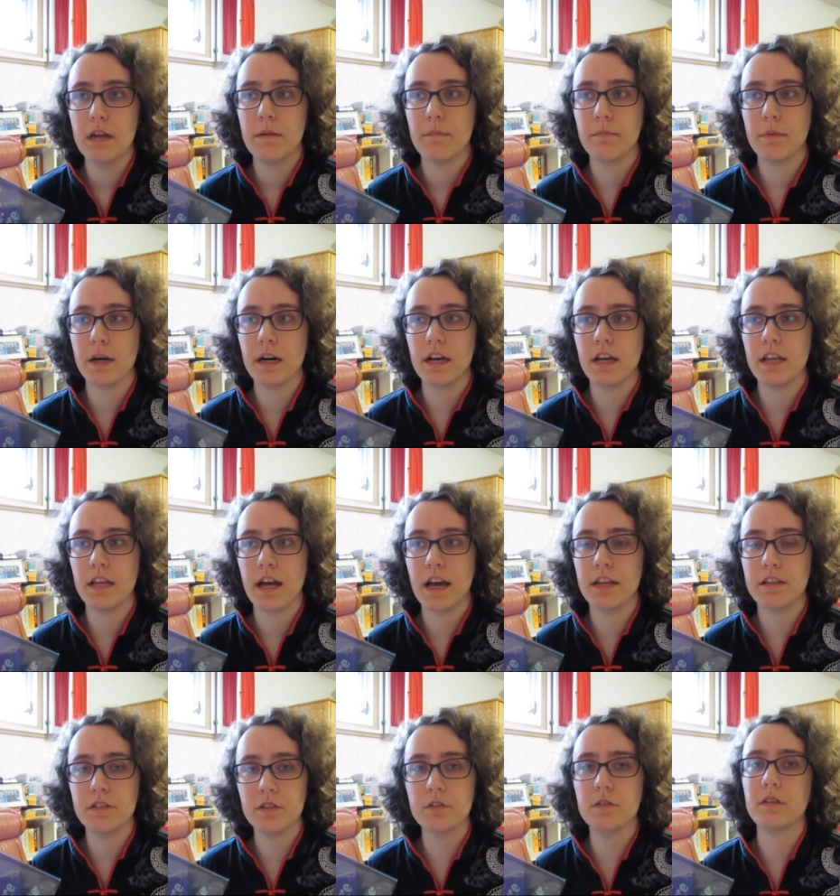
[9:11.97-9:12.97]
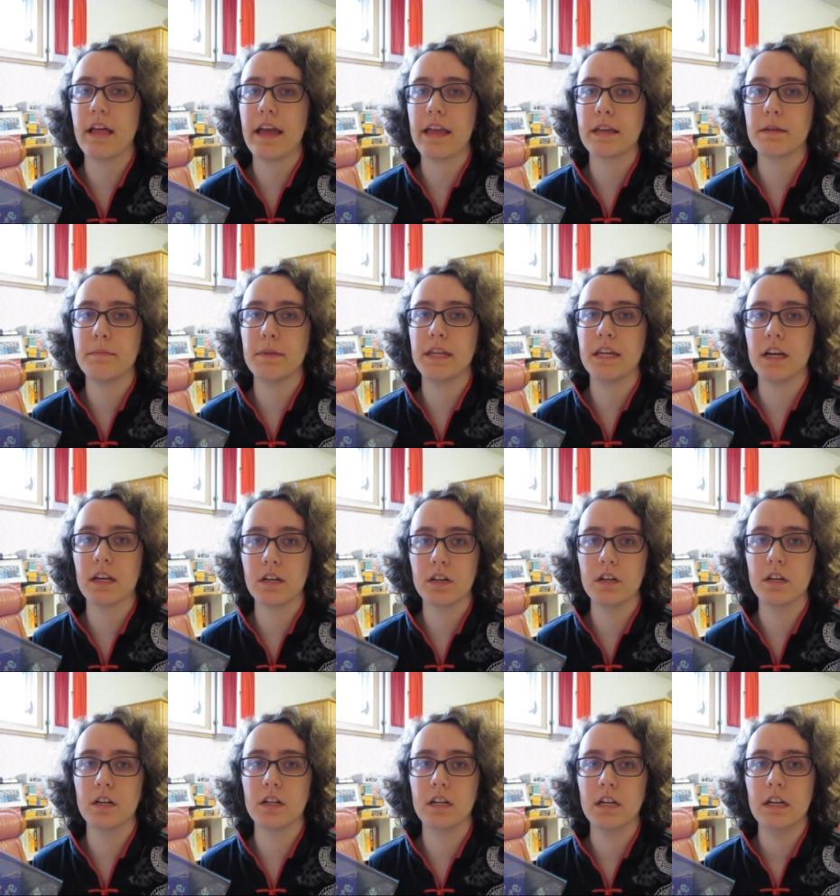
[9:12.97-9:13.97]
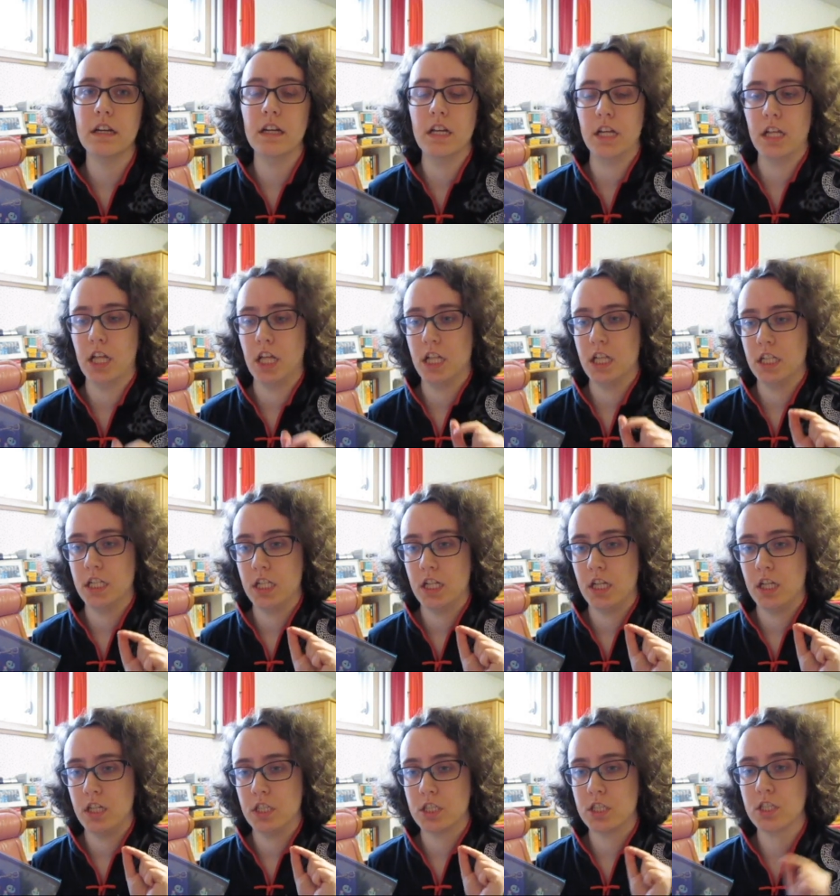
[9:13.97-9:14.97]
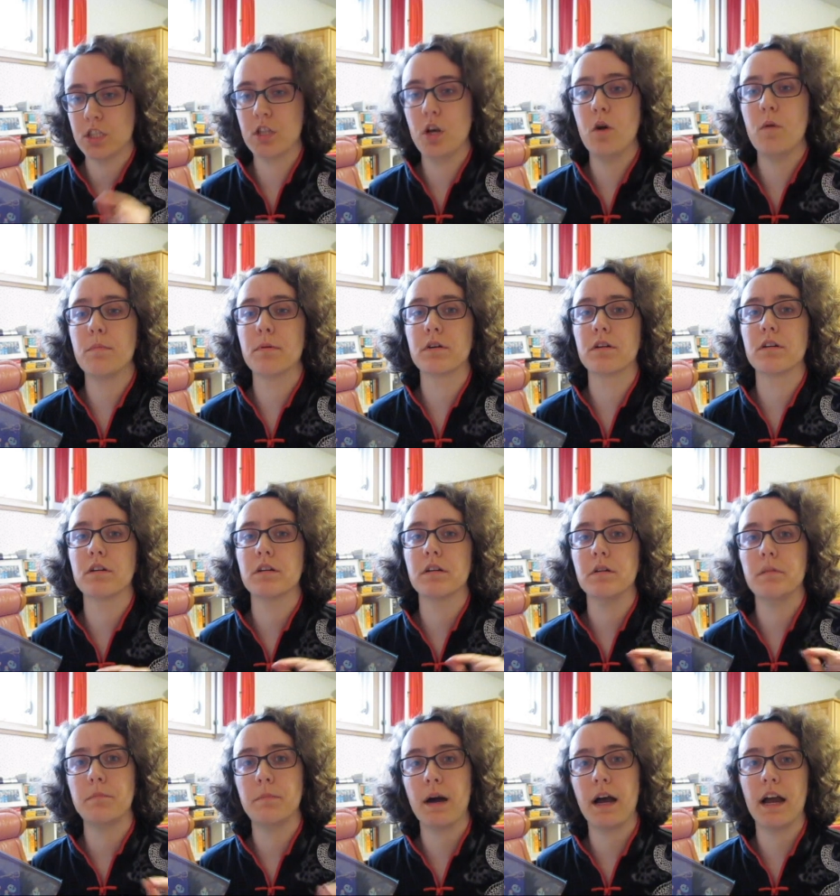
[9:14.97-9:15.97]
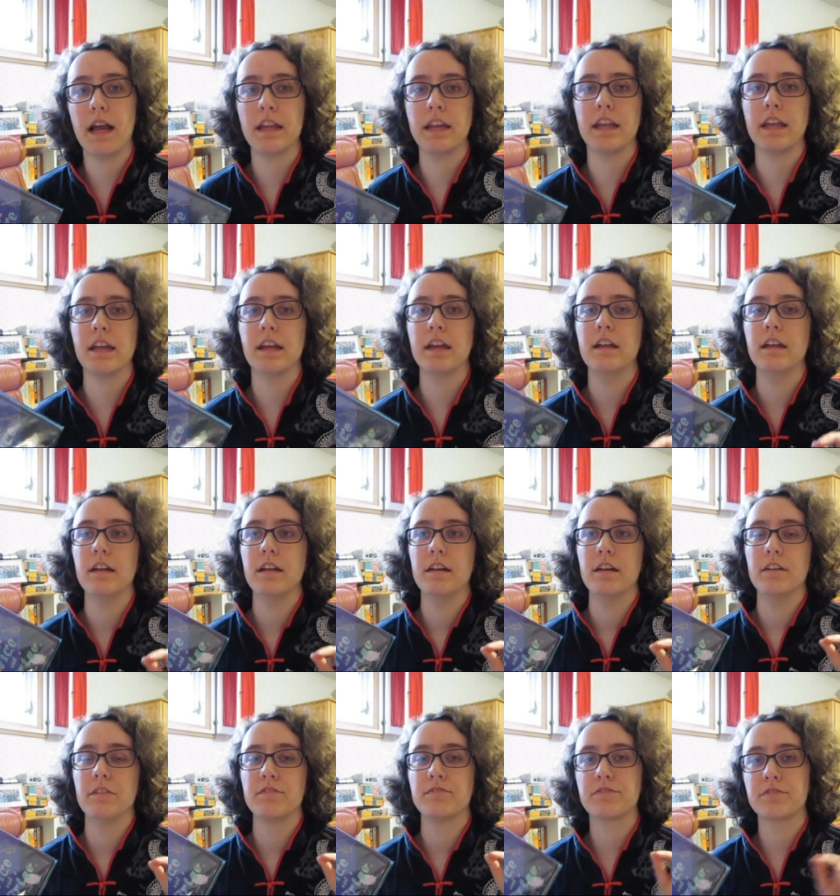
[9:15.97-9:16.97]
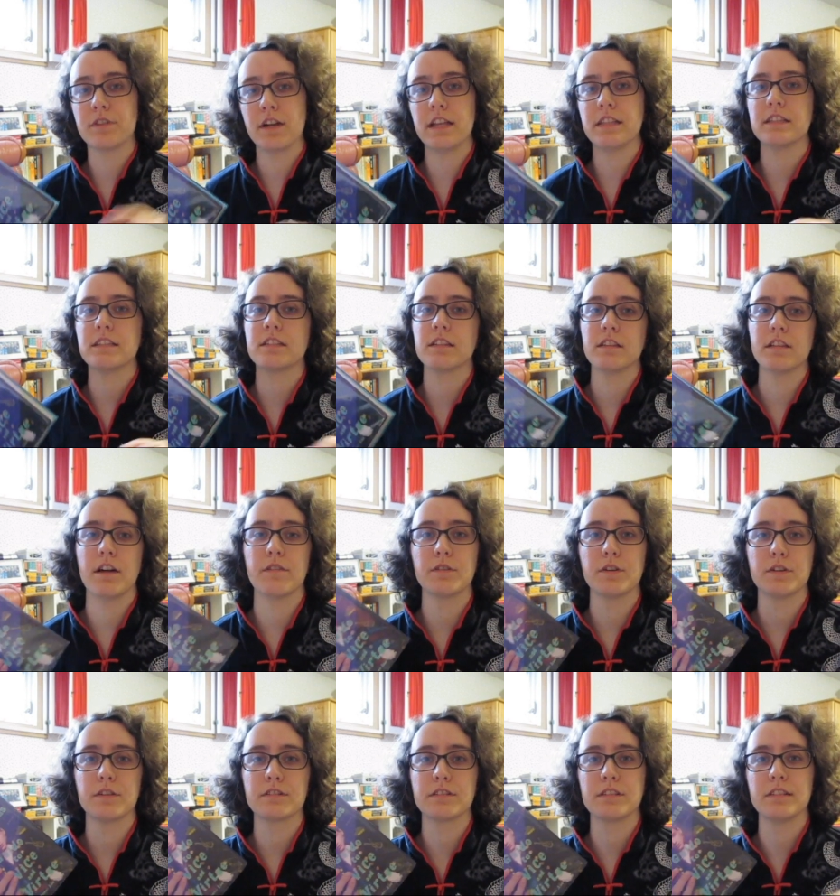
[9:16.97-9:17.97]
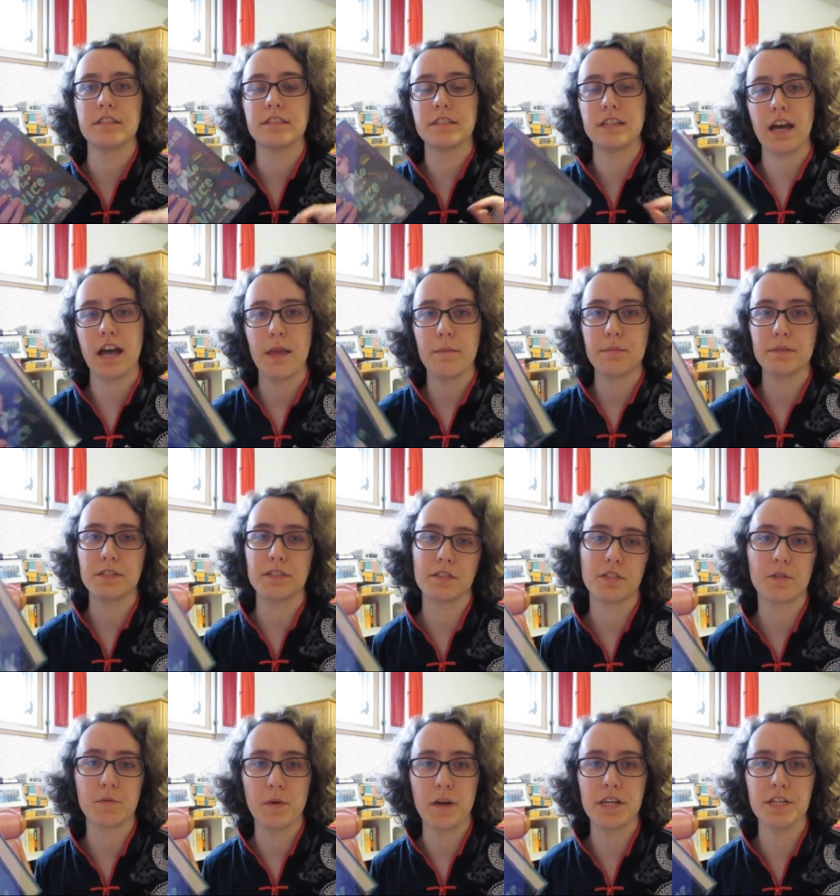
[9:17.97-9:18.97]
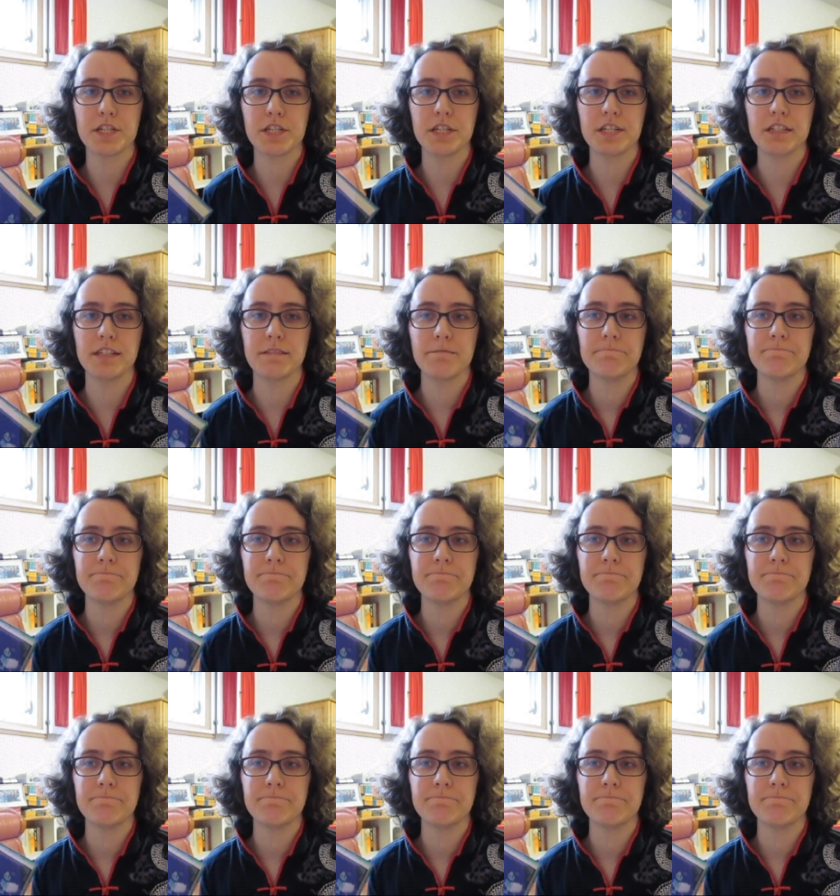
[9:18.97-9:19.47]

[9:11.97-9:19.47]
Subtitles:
But I do like me a good slow burn, pining, friends to lovers type situation.